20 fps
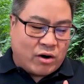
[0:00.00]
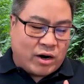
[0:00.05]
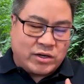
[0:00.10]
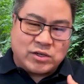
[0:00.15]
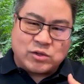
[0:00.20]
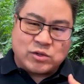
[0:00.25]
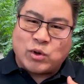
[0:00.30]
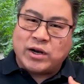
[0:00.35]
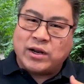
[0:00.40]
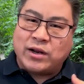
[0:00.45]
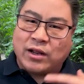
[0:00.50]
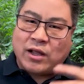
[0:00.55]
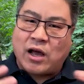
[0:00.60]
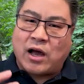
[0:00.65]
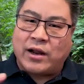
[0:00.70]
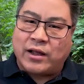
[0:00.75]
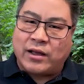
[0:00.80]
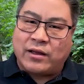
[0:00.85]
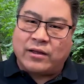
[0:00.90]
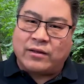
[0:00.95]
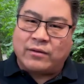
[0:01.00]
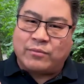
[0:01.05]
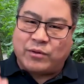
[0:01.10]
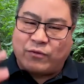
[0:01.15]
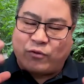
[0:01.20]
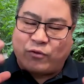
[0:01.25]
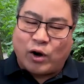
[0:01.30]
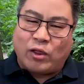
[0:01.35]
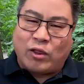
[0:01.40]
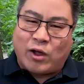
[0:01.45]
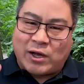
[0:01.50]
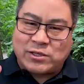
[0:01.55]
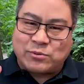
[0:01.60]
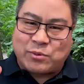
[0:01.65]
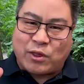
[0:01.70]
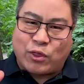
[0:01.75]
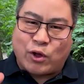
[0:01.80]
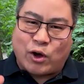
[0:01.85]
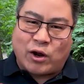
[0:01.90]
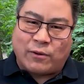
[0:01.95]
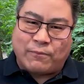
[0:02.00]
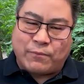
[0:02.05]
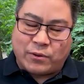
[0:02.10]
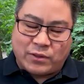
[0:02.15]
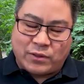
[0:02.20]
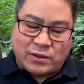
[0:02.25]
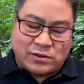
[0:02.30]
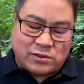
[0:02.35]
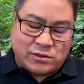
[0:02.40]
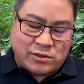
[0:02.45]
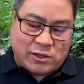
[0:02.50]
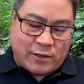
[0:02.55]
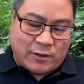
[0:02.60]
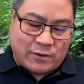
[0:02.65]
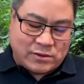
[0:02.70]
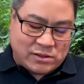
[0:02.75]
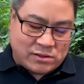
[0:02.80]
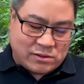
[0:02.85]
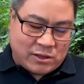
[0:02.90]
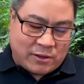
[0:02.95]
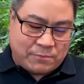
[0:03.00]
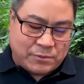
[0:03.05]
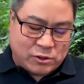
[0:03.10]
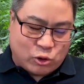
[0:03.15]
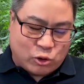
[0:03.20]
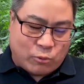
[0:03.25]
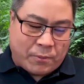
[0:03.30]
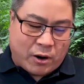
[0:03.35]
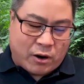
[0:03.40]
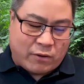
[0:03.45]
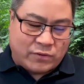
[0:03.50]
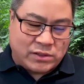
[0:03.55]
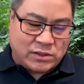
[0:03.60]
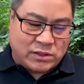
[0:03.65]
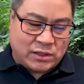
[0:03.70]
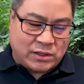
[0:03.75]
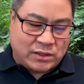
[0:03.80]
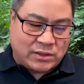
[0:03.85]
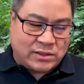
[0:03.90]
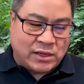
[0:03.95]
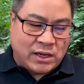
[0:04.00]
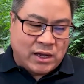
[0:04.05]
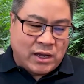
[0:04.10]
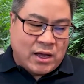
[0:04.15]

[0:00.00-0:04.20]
I just wanted to kind of, before I lost my thought about this steep slope harvesting, because